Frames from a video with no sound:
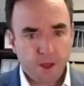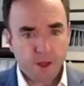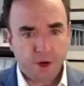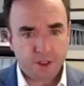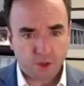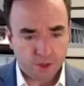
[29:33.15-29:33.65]
All
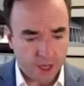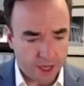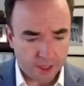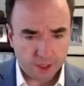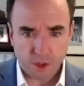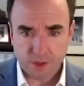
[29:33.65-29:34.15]
right, so Donna,
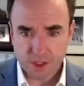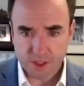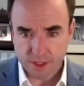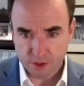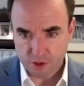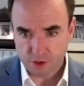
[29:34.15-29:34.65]
you and your
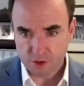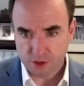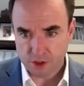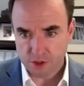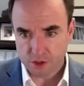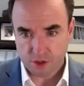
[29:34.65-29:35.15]
sisters are
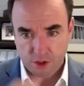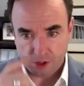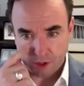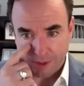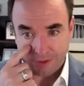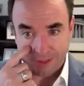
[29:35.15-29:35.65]
concerned
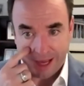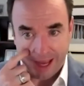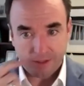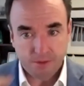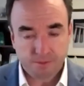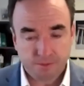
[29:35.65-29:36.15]
about
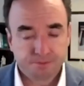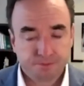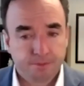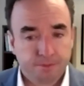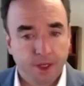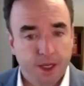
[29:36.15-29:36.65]
dad.
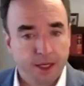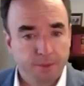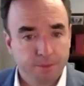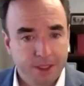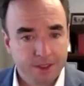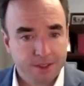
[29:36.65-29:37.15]

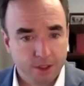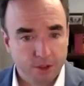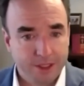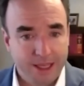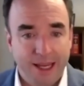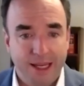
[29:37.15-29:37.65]
He's
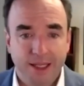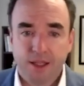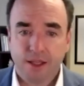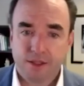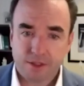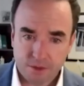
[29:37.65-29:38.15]
nearly 80.
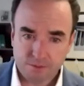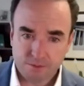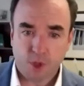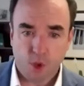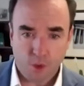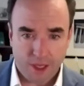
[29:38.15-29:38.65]
He's in
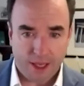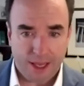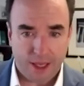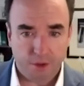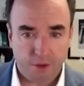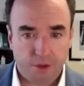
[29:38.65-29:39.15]
okay
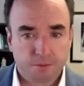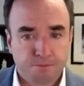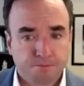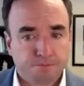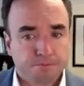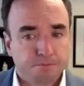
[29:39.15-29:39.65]
health.
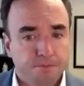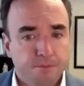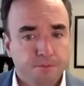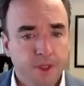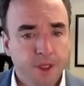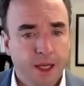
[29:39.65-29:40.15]

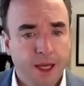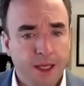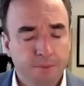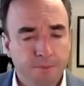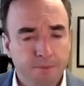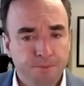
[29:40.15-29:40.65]

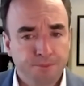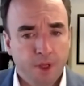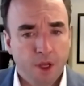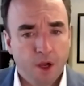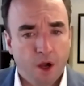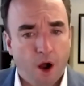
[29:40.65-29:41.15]

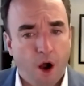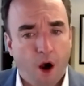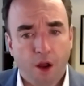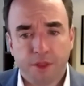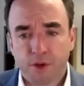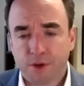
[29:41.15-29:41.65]

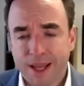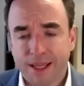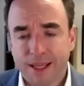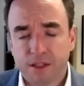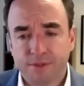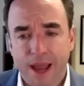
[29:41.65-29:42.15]
Are there
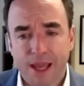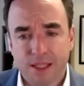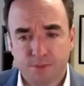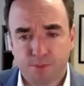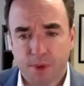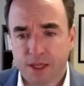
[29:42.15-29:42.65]
negative
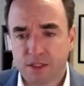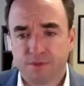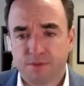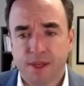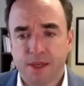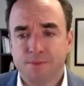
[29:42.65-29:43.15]
aspects
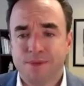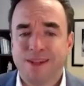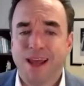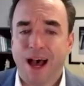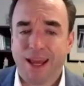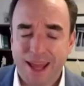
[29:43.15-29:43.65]
of him
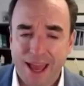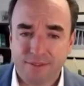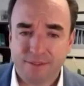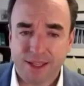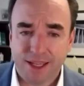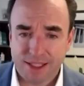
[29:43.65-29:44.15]
not
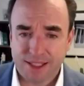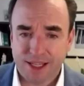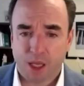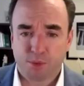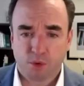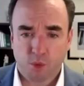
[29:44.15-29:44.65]
having any
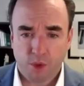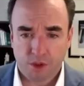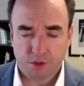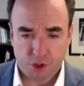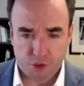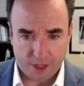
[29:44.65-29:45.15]
type of will
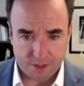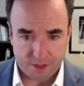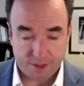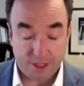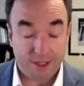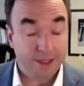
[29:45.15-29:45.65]
or
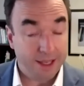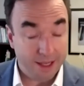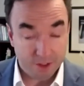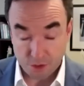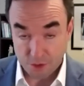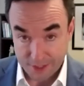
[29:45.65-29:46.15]
trusts? And the
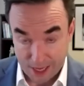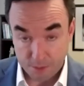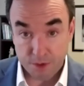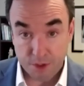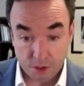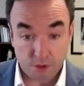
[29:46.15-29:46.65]
answer is
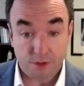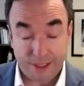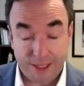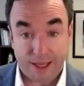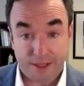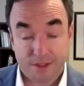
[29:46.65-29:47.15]
absolutely
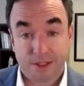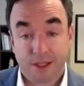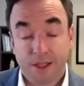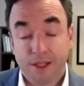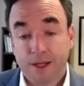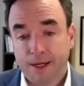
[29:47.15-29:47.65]
yes.
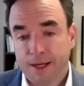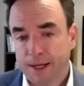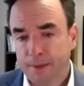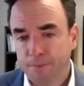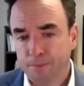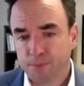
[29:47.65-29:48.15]

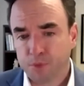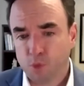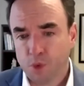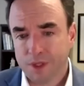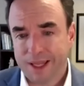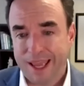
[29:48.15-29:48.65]

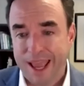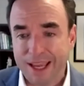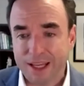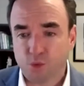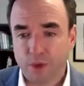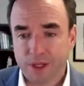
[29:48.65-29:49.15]
Will a
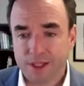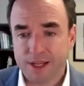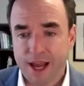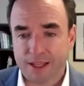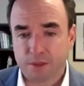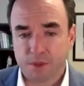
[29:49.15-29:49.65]
handwritten
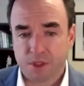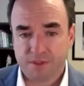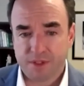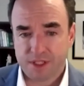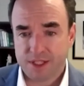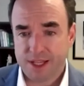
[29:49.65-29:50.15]
document of
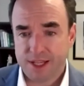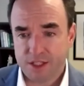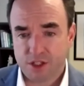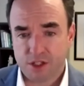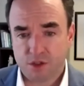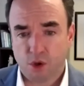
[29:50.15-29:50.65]
his
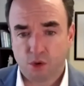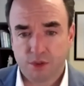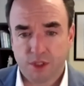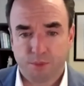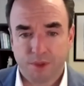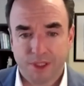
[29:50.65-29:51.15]
intentions hold
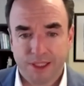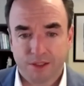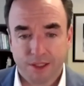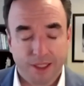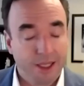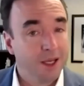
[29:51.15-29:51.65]
up
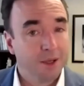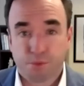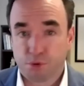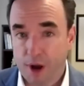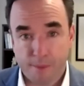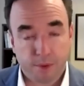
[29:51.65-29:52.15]
legally?
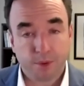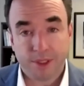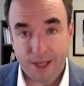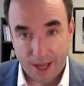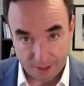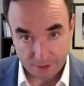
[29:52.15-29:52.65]
Probably
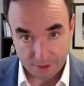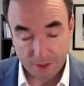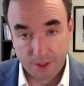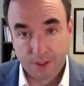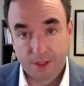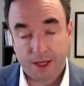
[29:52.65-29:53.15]
not.
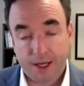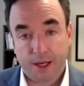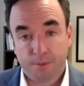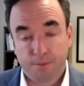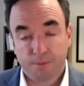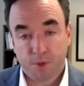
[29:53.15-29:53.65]

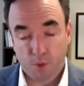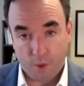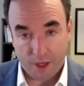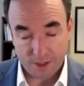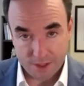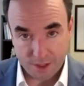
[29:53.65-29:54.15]
You
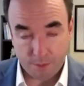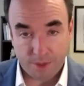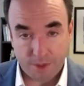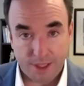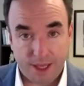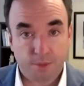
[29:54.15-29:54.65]
want somebody
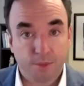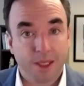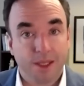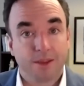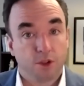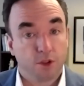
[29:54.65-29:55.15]
like
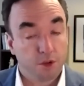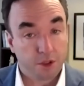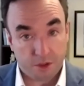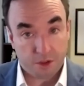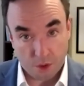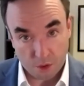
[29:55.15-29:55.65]
me to look
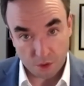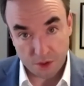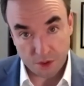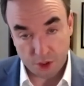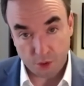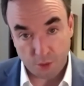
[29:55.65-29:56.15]
at the whole
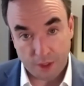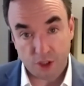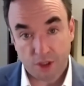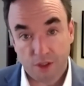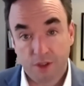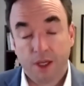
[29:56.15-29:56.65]

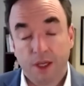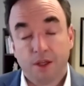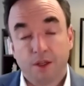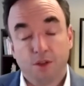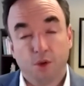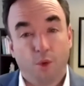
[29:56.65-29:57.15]
situation.
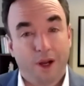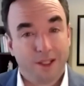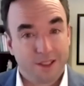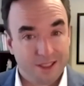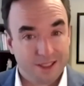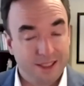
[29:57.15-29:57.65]
You want
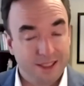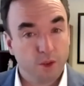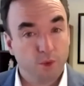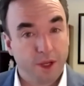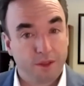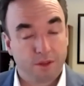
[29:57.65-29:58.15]
to deal
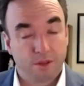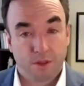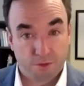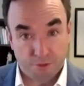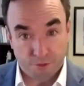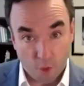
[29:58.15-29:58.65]
with the
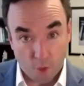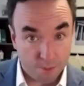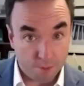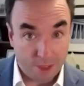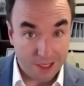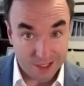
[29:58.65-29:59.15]
4
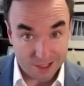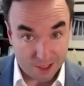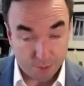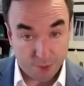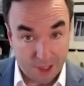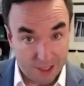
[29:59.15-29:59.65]

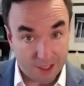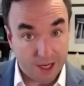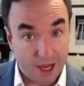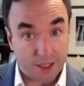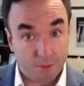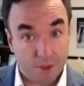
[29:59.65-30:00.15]
basic planning
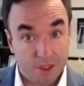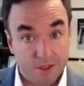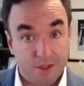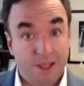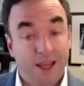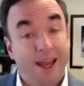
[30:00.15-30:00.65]

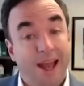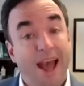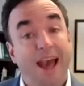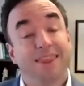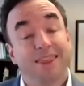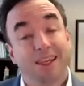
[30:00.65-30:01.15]
documents,
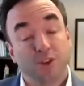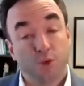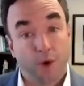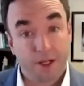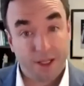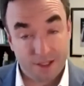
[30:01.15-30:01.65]
and then you
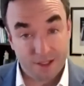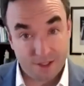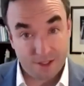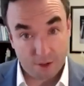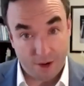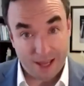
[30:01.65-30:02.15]
want to
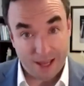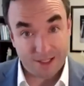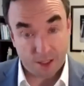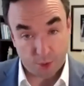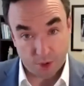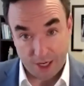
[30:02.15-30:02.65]
consider
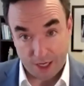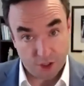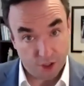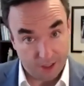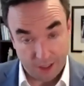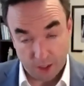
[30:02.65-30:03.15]
asset
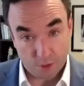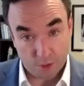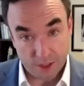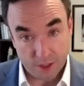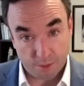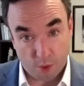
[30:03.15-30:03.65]
protection, equally
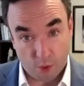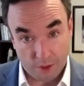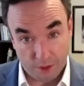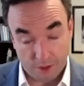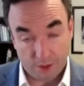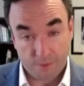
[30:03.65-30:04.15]
as
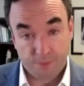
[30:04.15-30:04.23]
important.